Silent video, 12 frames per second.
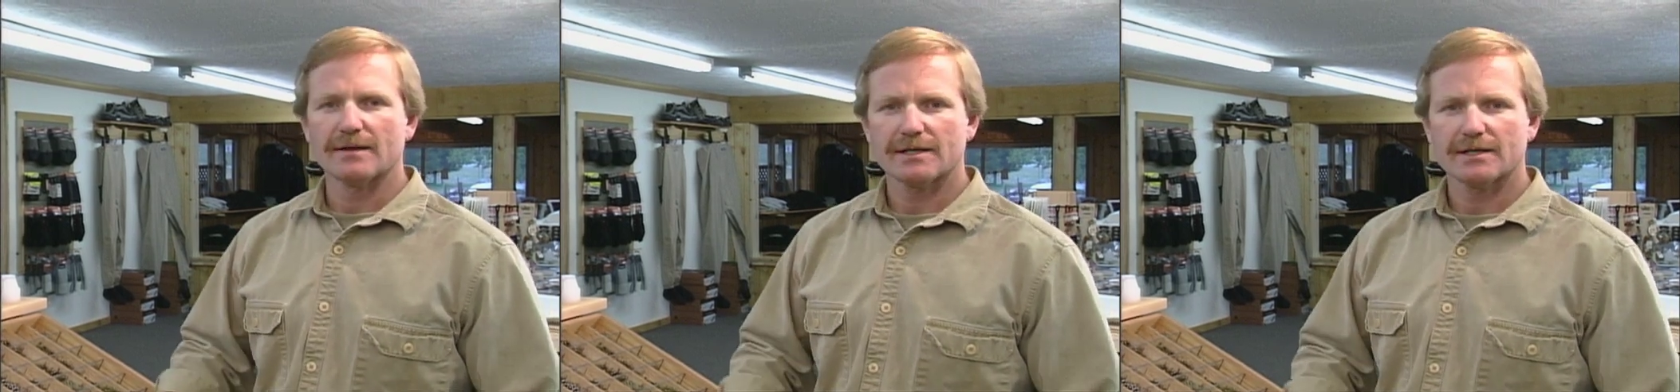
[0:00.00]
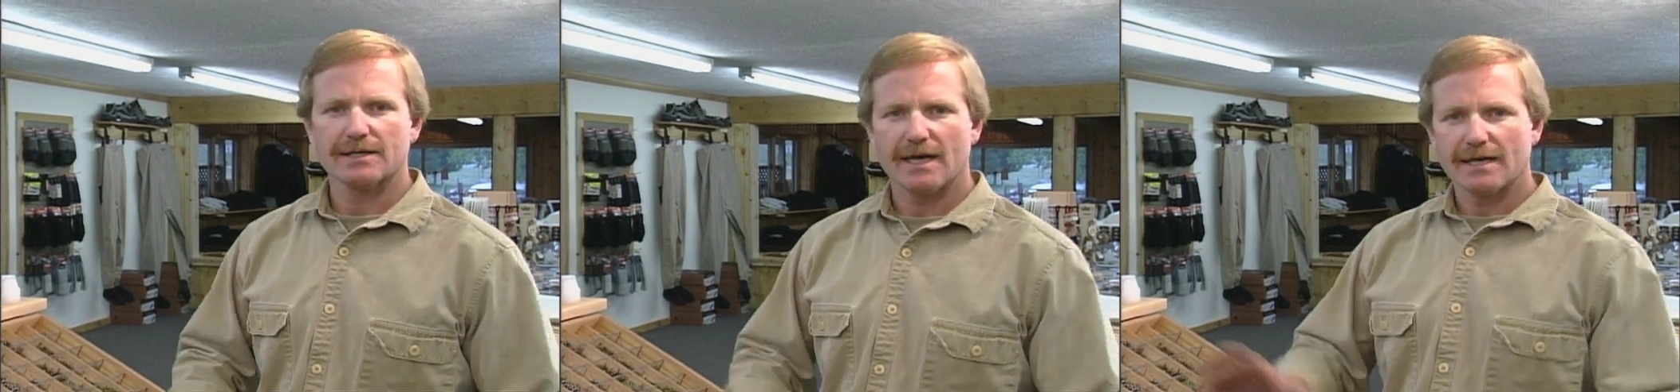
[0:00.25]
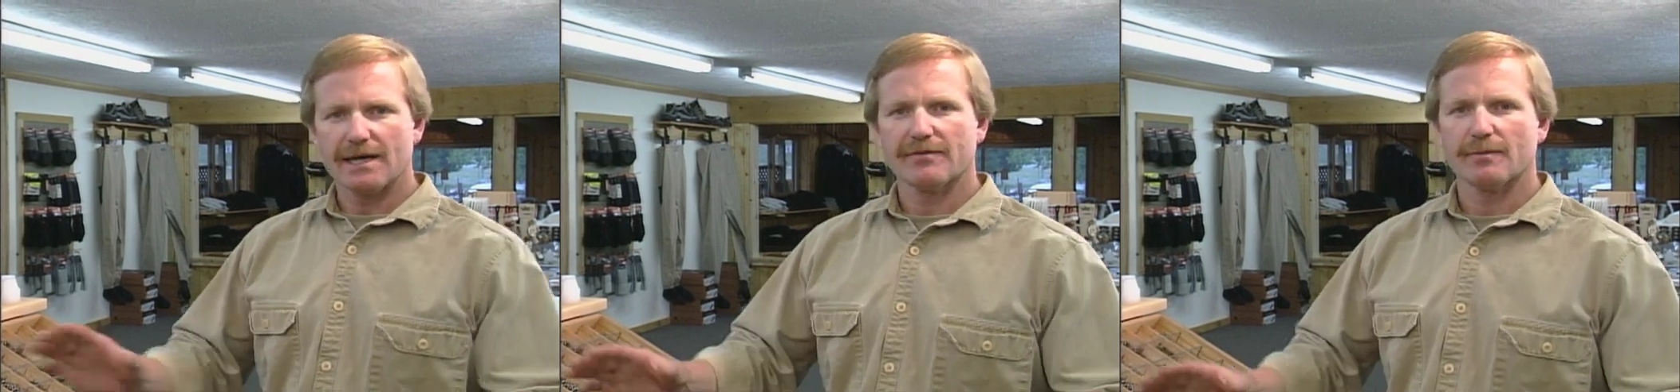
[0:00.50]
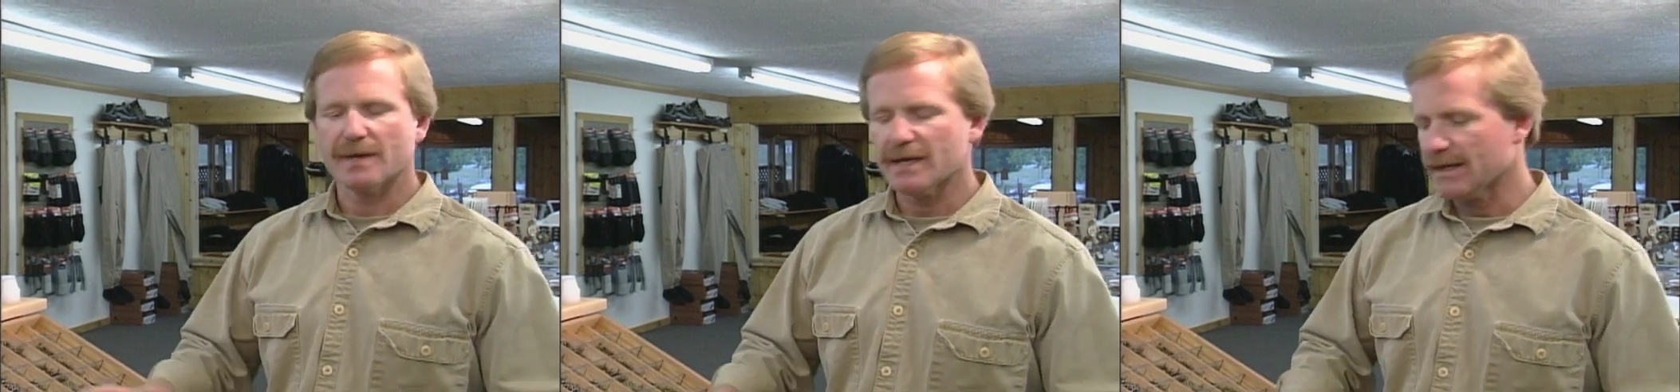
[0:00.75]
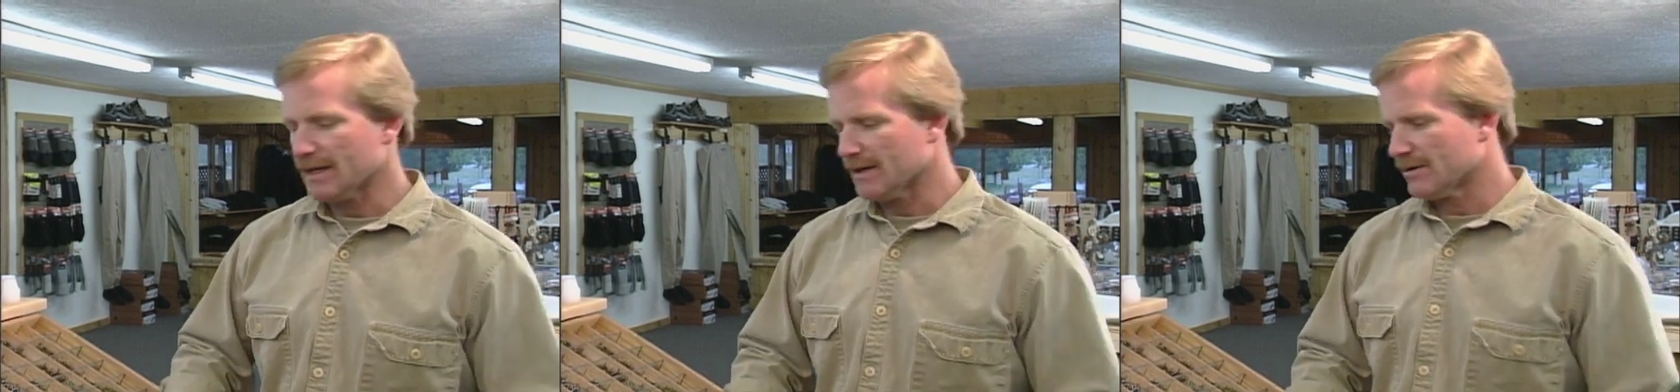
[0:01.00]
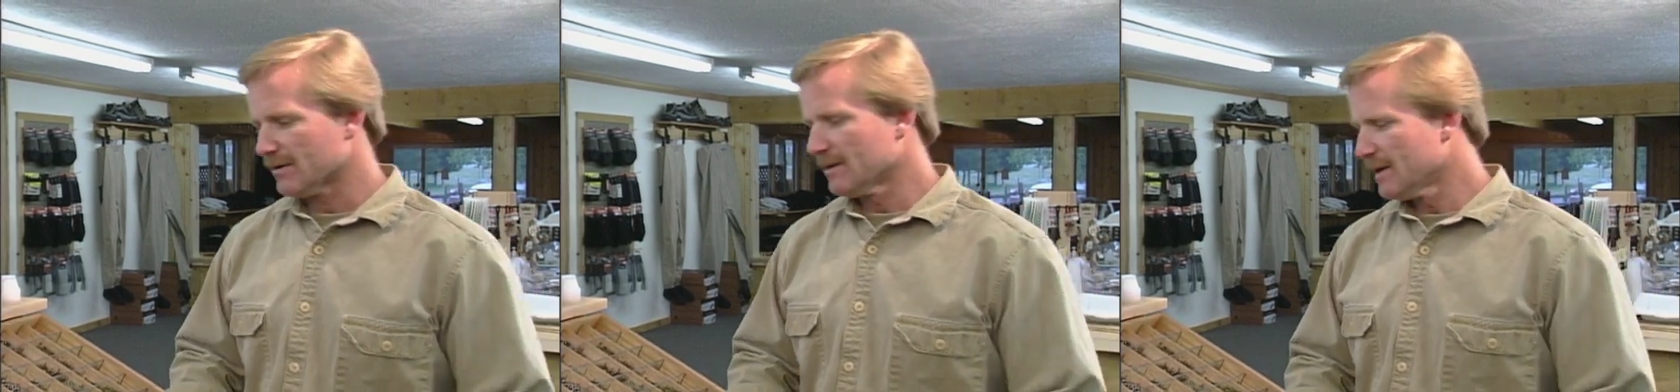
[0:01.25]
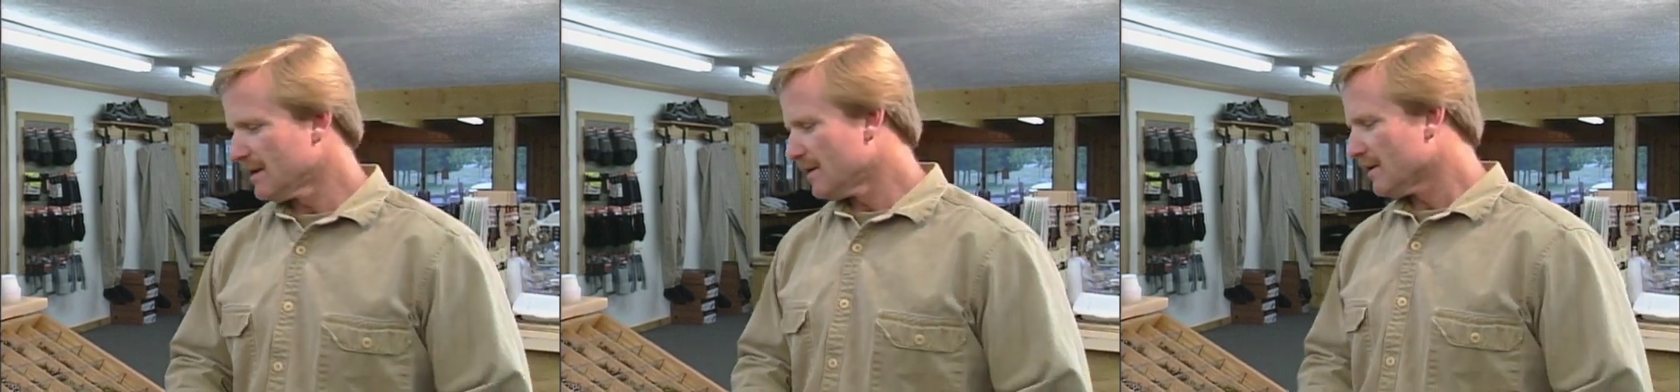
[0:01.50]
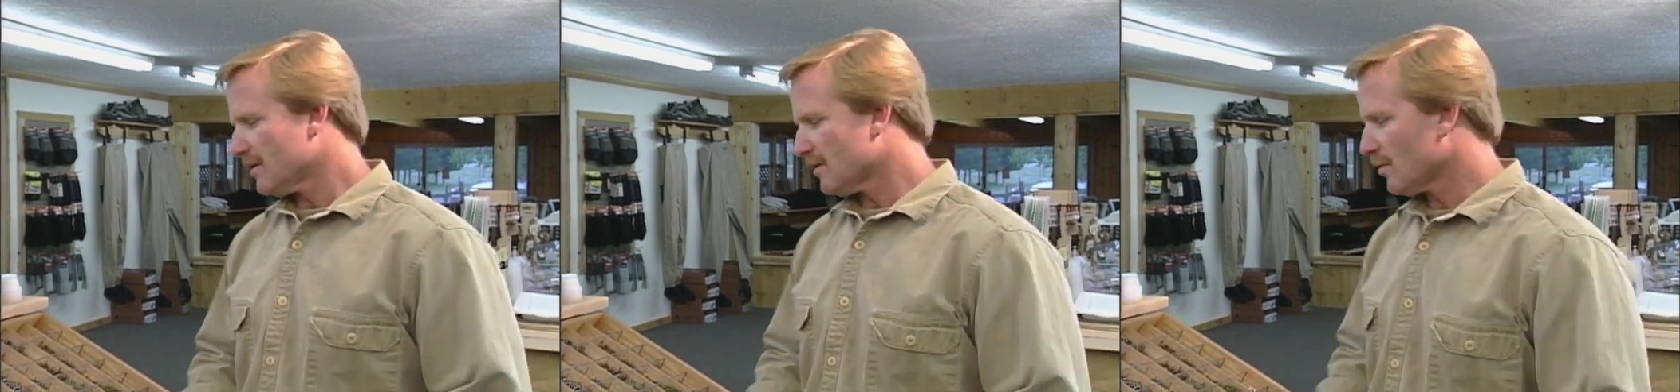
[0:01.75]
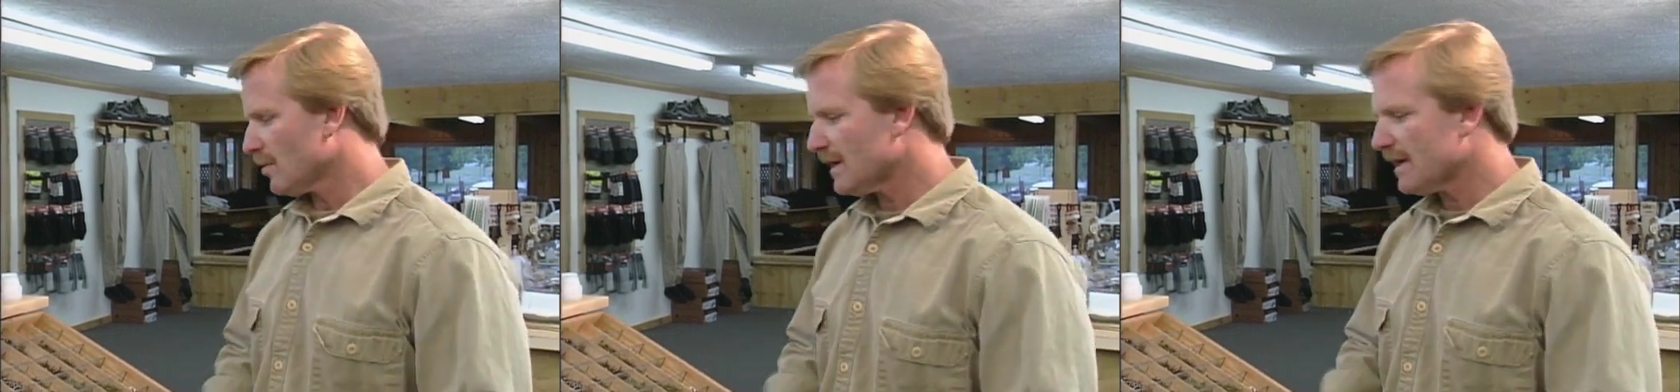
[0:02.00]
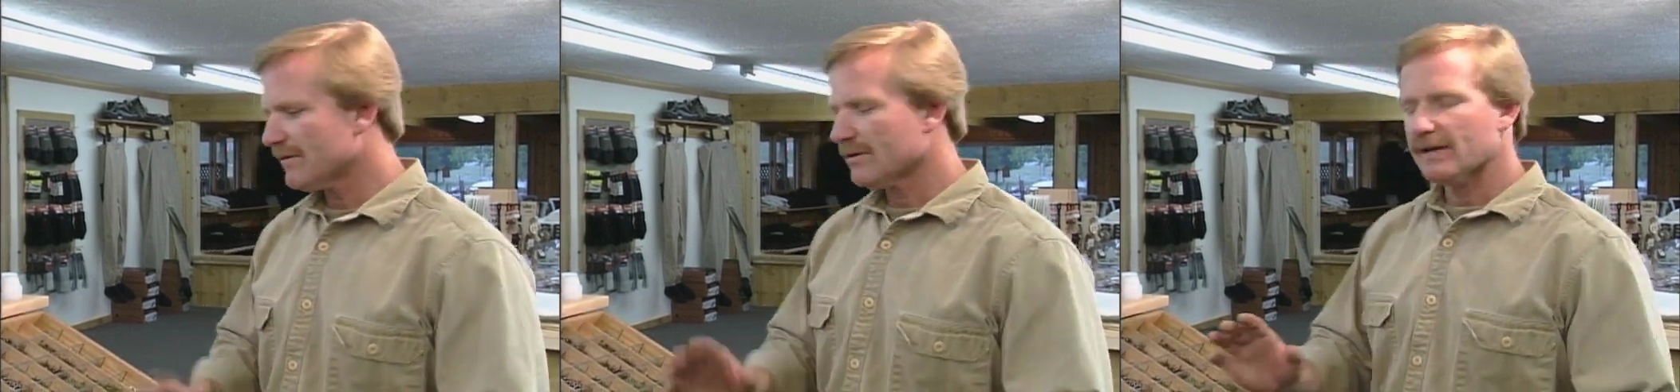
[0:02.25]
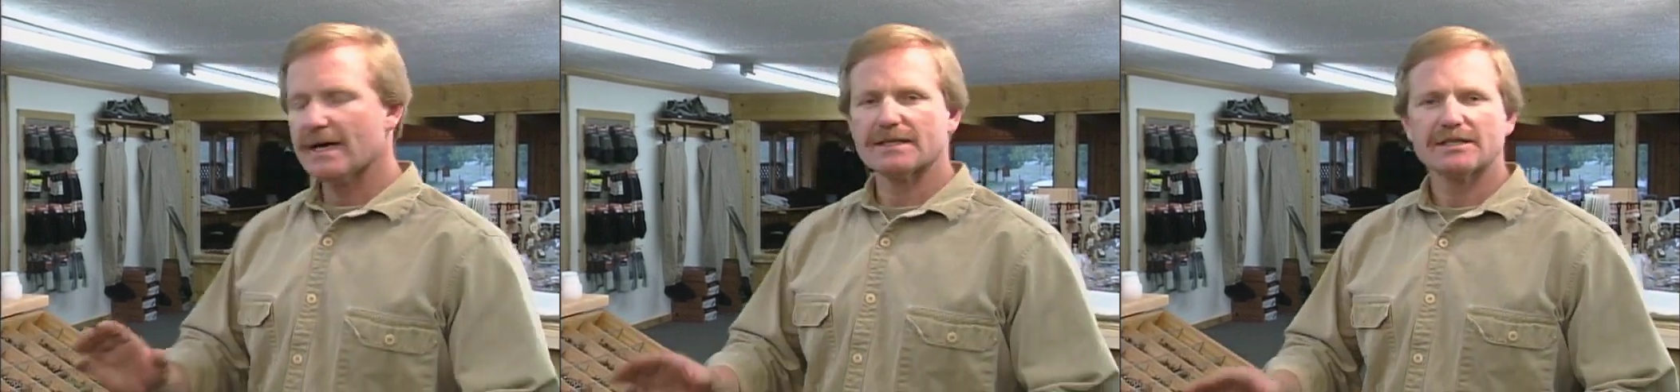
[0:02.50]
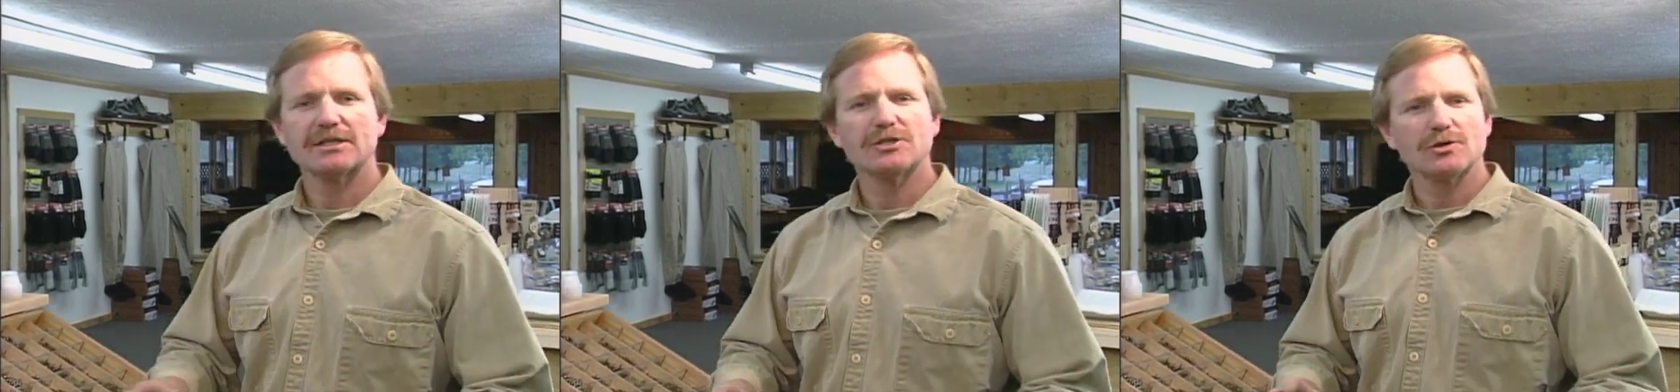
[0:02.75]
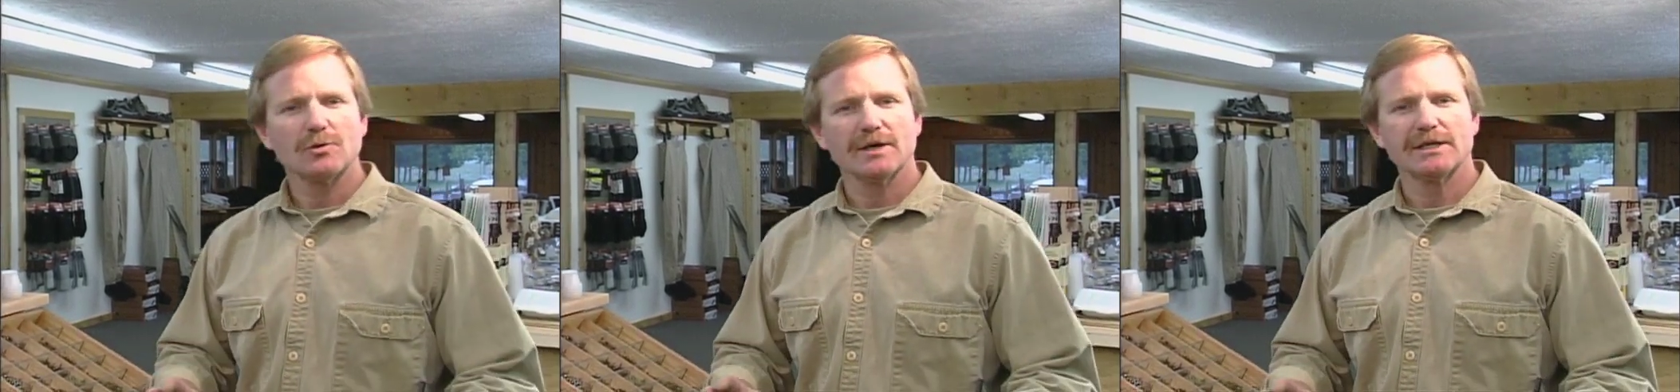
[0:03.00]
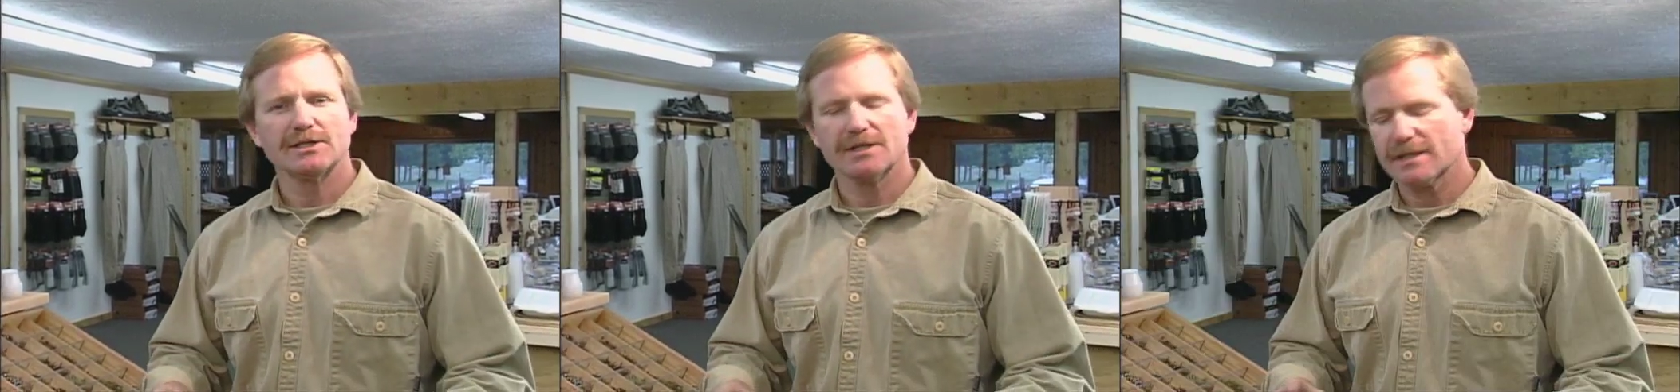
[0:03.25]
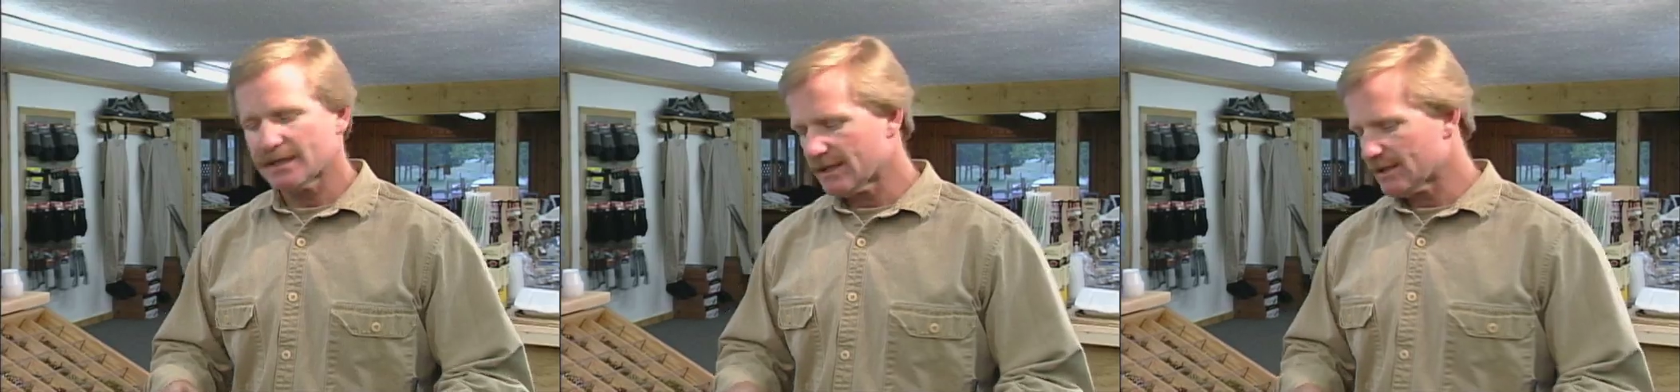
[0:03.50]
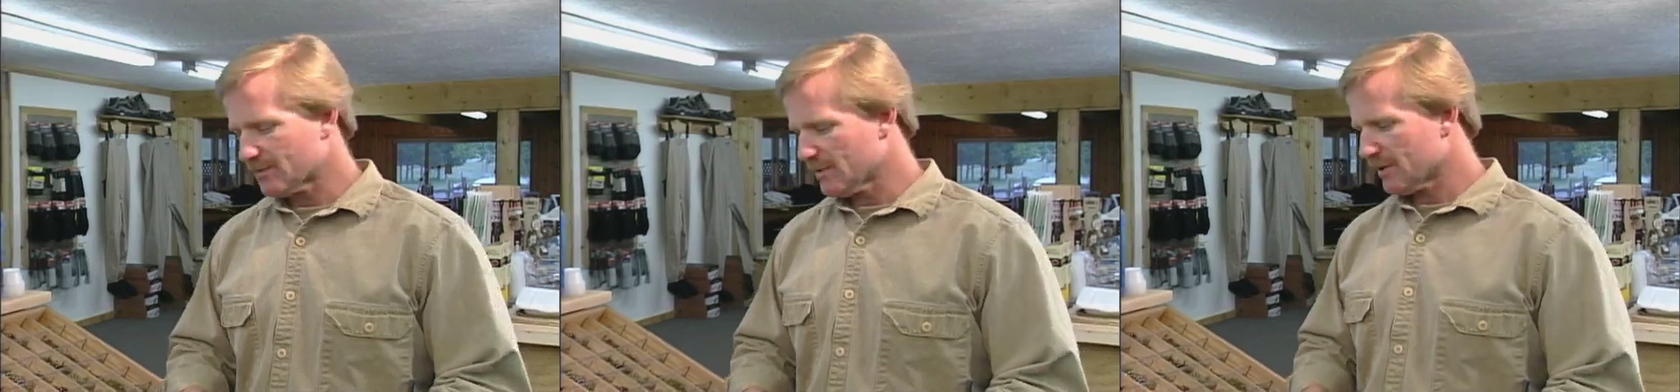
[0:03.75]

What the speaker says: They just had to have a beadhead or whatever that situation is, but